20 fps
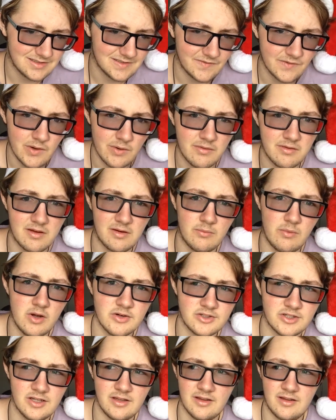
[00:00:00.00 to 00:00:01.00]
if no one's there to
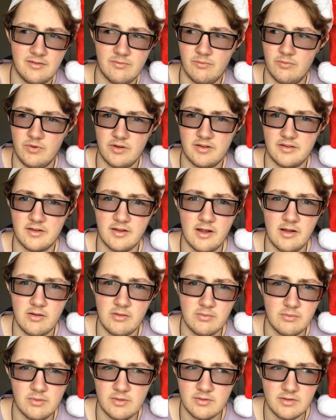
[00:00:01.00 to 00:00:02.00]
watch it, then what's the
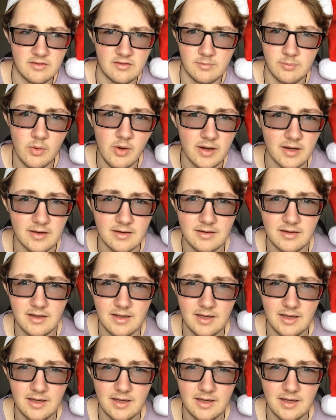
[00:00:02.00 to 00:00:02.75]
hell, what's the point?